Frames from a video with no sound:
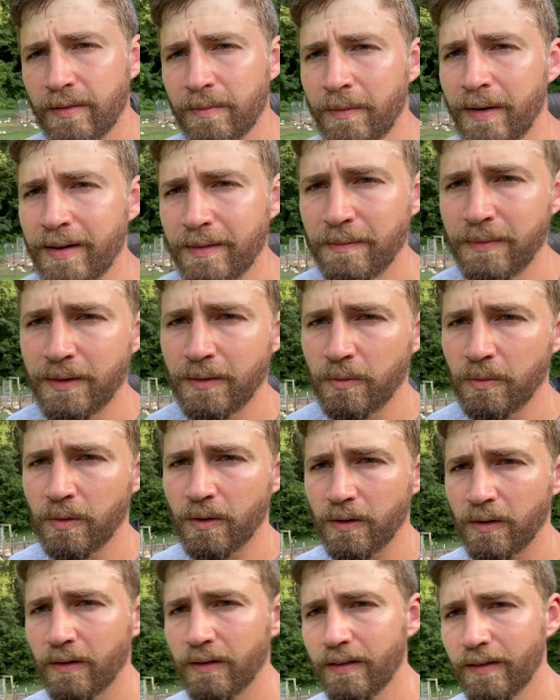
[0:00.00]
might be
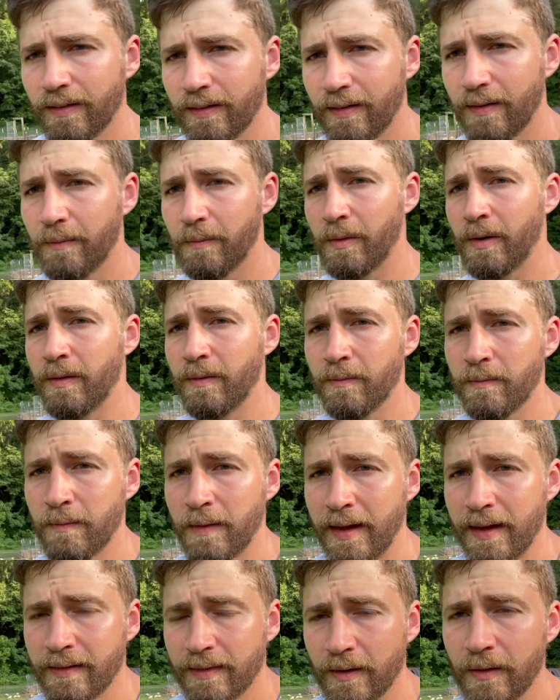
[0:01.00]
worse, but
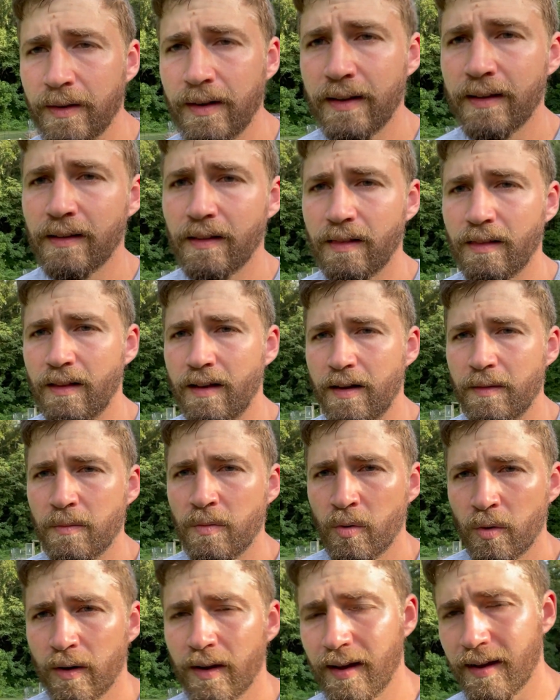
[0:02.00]
man, they're getting a lot
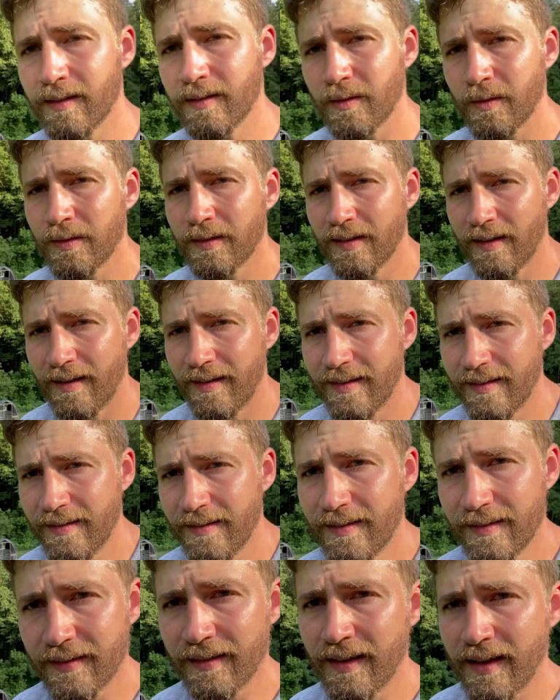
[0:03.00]
more
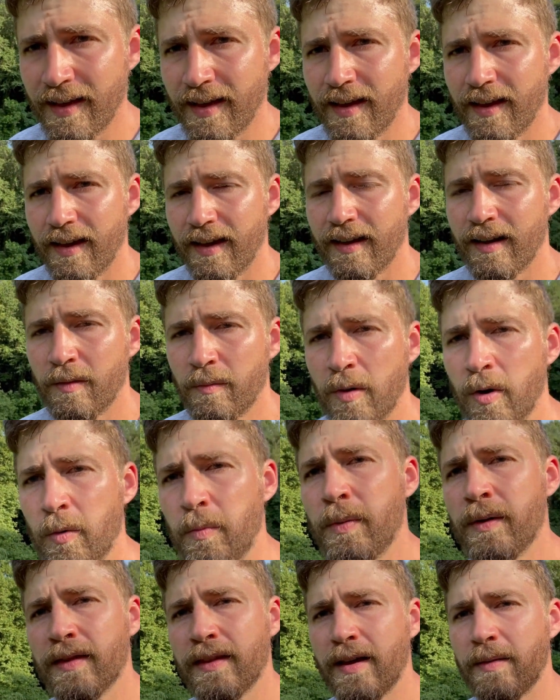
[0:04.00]
exercise, and I'm
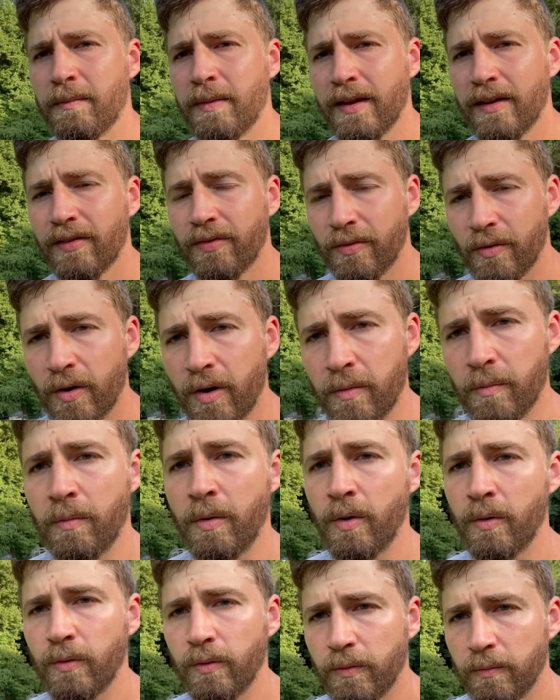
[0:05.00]
hoping that makes for a
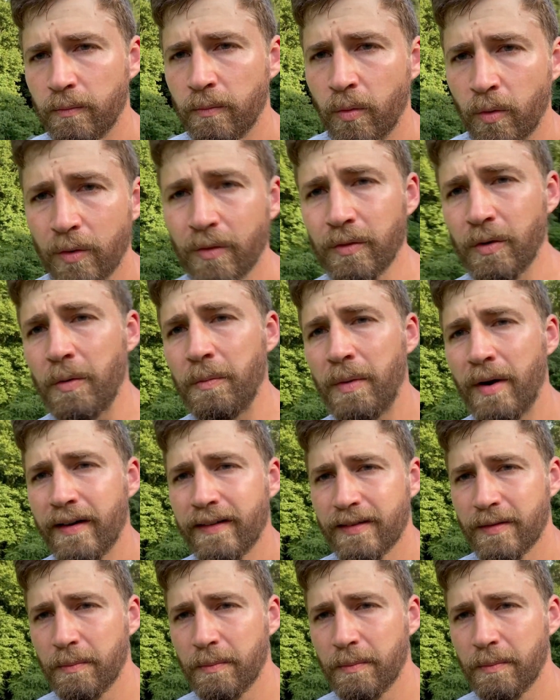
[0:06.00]
more robust